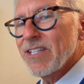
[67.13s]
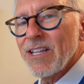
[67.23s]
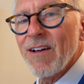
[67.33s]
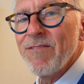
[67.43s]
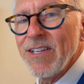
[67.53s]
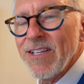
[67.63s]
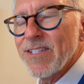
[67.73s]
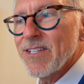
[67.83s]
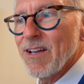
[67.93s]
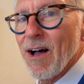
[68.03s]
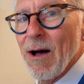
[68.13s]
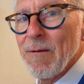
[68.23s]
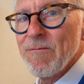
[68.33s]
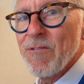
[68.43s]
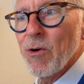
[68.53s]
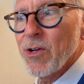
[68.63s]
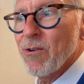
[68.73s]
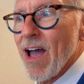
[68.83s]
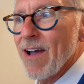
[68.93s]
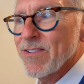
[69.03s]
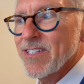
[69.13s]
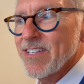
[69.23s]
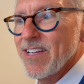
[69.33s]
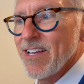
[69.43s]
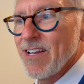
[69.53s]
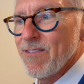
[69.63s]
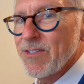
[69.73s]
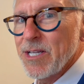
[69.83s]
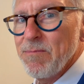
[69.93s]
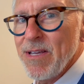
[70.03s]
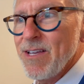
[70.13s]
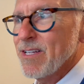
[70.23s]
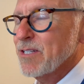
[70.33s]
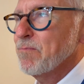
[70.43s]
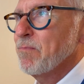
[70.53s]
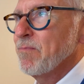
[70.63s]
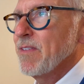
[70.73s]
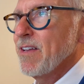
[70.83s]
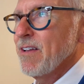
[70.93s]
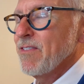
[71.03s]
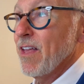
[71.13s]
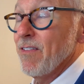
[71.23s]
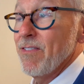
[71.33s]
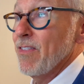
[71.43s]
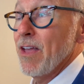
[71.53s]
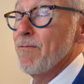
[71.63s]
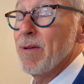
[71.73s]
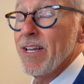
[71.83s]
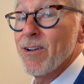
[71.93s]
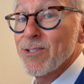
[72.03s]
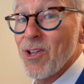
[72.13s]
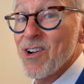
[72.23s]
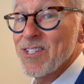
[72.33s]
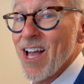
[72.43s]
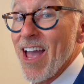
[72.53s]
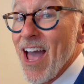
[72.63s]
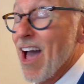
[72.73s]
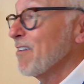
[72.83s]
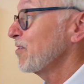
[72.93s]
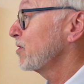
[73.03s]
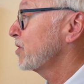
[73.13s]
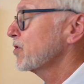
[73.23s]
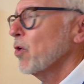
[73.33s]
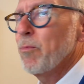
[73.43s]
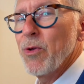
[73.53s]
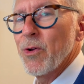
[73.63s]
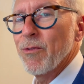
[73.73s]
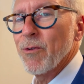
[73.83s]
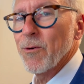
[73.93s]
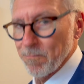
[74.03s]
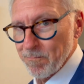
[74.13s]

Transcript: love these um, photographs. To me, it's they've been here as long as I have, and they're just so beautiful.